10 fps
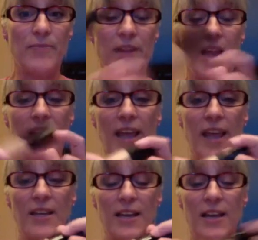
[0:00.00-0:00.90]

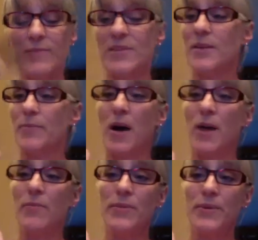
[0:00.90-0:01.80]
again, it comes in a
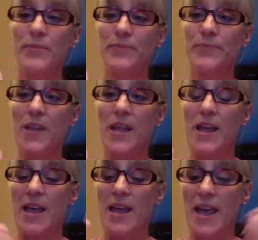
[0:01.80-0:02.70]
pump,
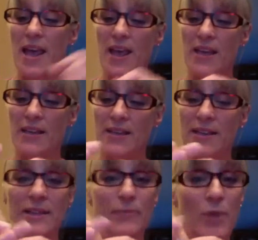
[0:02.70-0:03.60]
and
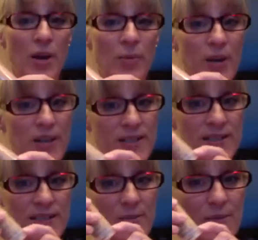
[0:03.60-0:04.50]
the primer has the
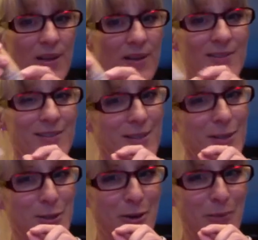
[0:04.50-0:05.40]
same thing. It's just in
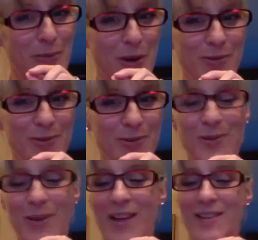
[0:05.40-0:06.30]
a dark bottle, so you
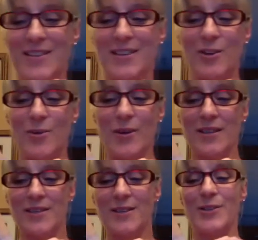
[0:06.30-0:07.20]
can't see it quite
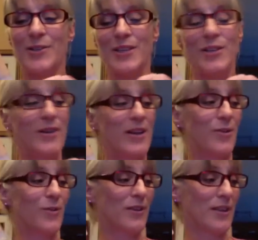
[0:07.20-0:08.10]
as clearly. You can
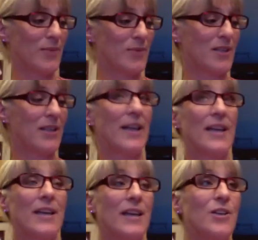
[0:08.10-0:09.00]
hold it up to the
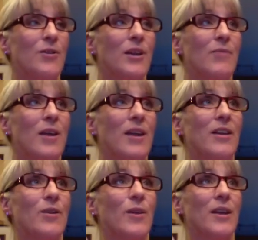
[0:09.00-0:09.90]
light, and you
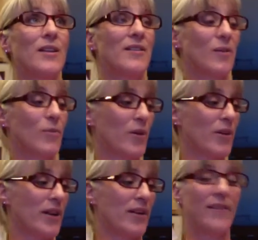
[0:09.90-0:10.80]
can see where
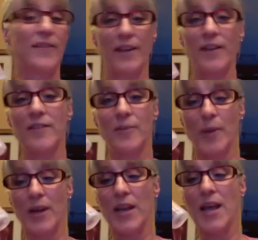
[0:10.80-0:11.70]
it sits,
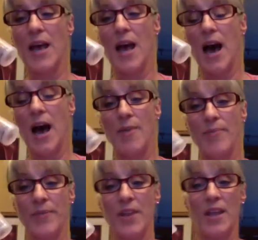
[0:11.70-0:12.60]
but
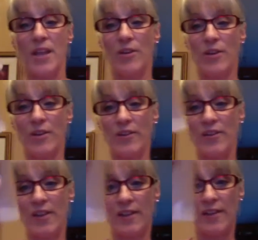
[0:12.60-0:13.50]
you can see
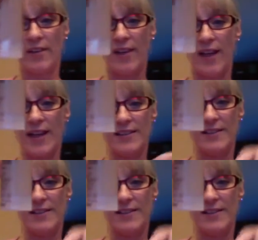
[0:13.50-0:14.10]
that this has